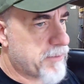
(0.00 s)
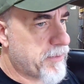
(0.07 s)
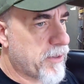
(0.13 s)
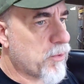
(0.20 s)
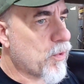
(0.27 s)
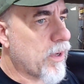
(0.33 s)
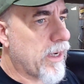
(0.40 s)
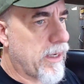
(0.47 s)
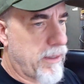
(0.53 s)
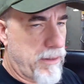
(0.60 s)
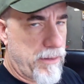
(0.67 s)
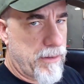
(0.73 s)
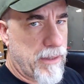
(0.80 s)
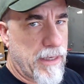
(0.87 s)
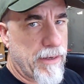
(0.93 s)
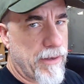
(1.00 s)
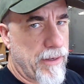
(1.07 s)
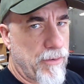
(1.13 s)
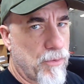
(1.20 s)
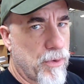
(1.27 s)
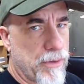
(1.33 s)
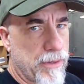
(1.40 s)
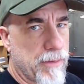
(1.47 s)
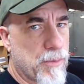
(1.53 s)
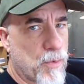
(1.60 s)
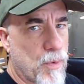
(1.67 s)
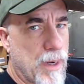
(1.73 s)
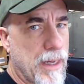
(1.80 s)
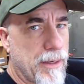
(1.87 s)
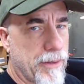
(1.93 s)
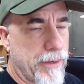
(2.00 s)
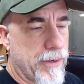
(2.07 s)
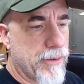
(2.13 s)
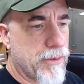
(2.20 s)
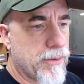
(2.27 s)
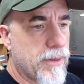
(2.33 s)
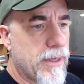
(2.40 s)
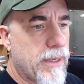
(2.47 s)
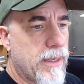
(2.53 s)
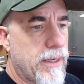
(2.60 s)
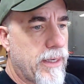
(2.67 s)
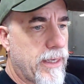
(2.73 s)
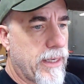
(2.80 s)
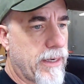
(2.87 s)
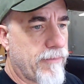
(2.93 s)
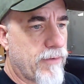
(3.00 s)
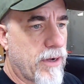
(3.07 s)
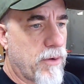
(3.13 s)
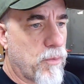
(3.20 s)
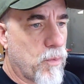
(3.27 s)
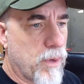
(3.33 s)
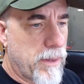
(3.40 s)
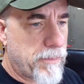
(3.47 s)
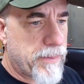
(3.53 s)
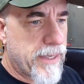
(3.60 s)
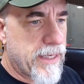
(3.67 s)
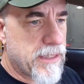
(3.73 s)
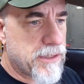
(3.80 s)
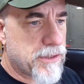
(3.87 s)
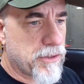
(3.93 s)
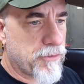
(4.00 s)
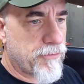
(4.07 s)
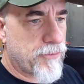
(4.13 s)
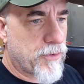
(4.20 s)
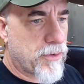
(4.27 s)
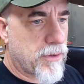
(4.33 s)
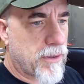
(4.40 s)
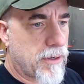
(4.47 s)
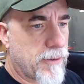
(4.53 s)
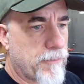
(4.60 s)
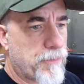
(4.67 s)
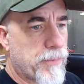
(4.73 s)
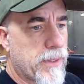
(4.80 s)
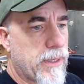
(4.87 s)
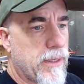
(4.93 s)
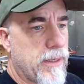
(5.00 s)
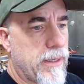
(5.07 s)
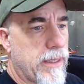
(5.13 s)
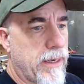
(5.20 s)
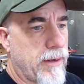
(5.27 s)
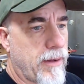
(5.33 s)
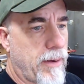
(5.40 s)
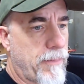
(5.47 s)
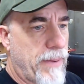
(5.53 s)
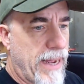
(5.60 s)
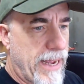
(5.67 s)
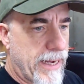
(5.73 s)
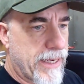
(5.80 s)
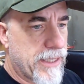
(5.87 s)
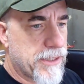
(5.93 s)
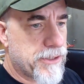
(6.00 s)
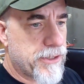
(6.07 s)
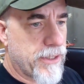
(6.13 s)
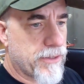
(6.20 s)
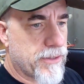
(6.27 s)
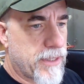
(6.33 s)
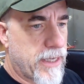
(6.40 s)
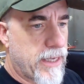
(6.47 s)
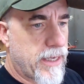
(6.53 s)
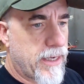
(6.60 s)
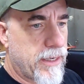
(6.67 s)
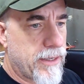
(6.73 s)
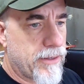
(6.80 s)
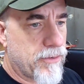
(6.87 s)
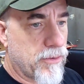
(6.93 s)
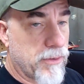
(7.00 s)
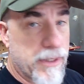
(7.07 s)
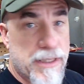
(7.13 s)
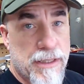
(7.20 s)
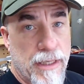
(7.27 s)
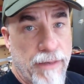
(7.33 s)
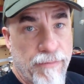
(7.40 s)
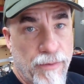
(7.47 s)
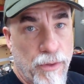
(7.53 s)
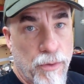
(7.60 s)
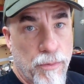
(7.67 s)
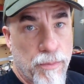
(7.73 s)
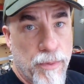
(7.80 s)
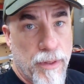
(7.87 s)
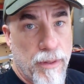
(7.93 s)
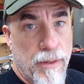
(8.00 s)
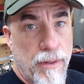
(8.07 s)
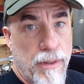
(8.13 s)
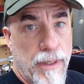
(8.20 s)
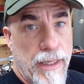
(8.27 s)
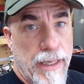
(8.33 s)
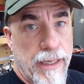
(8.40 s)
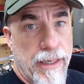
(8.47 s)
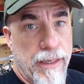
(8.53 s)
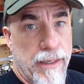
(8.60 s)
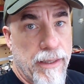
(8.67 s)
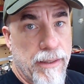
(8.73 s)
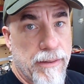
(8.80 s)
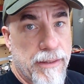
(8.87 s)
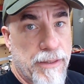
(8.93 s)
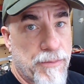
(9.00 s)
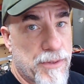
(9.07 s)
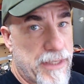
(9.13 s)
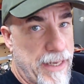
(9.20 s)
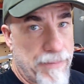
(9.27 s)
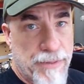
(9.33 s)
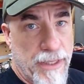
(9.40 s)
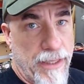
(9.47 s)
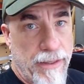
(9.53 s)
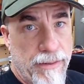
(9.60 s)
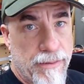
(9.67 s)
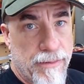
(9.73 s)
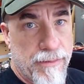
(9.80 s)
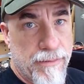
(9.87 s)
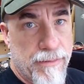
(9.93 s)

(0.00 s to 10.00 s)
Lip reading: it's been a while. I ordered them a while ago, and I've got one piece so far, and I got a package the other day, or at least an envelope, and it was empty.